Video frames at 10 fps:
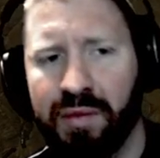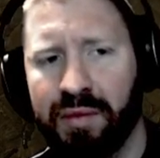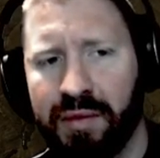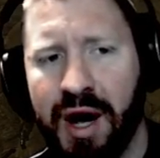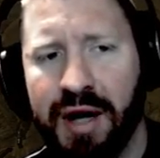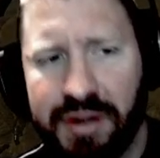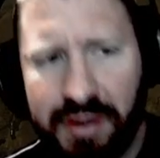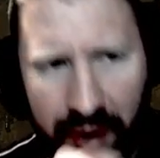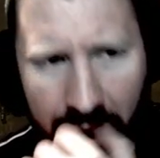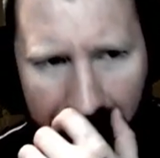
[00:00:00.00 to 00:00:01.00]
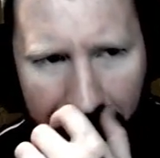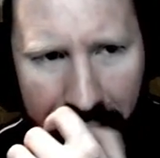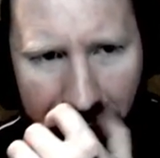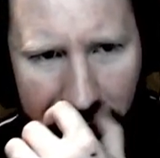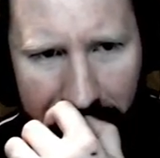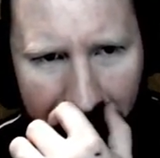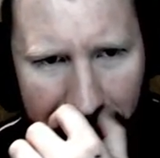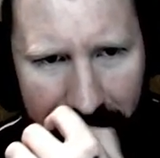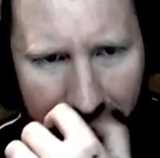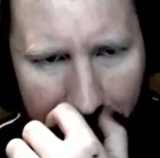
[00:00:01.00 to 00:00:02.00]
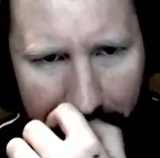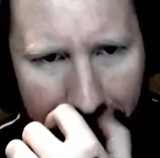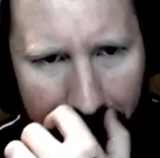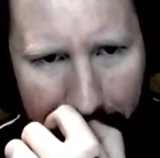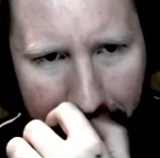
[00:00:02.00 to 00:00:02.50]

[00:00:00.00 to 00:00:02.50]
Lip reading: Nice. I like those ones where